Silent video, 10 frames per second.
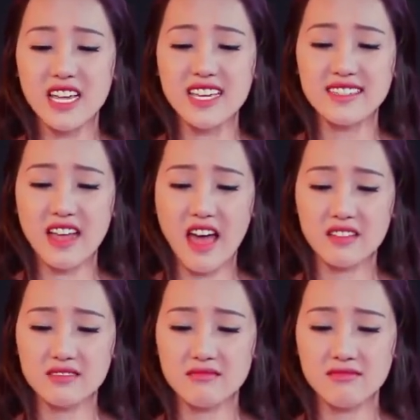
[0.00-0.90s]
He
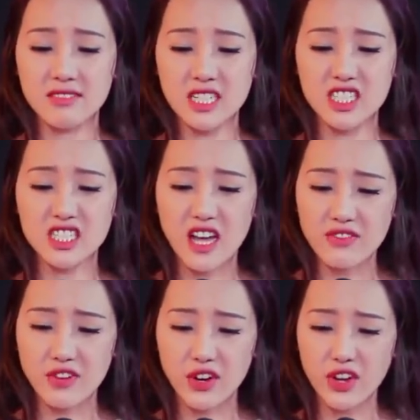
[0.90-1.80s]
said, "It's
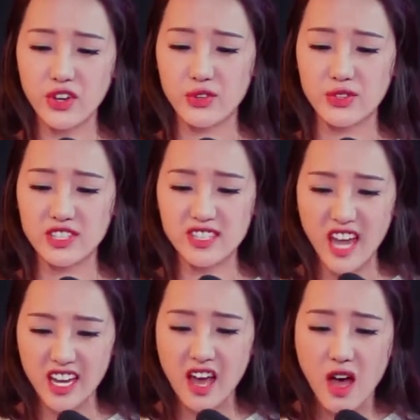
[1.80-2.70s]
not for you.
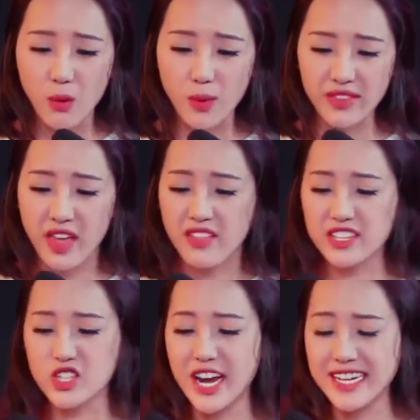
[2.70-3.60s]
Stick with
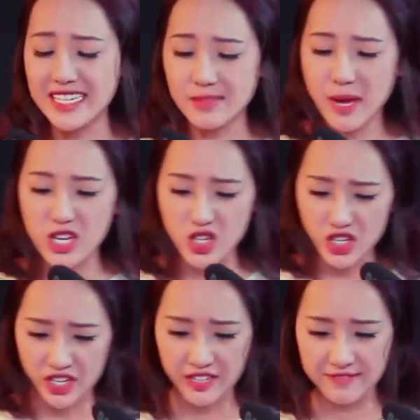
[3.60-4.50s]
the Chinese
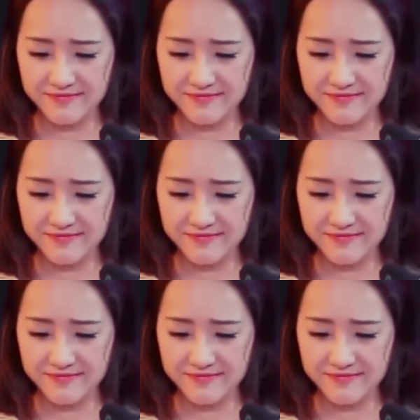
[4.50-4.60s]
major."